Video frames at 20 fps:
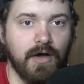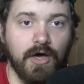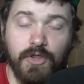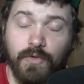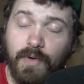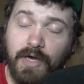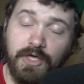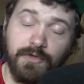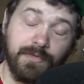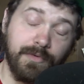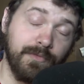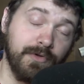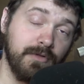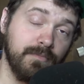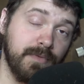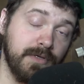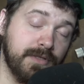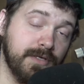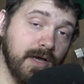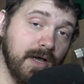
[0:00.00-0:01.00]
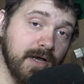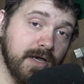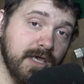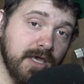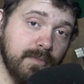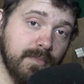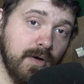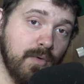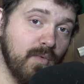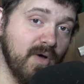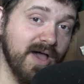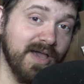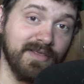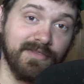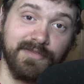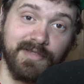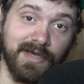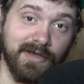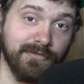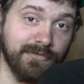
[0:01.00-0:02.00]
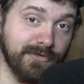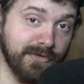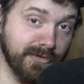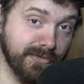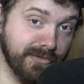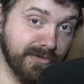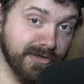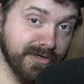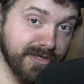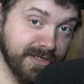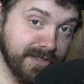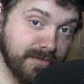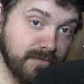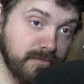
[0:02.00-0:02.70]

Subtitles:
Otherwise we wouldn't be talking about why it sounds so good.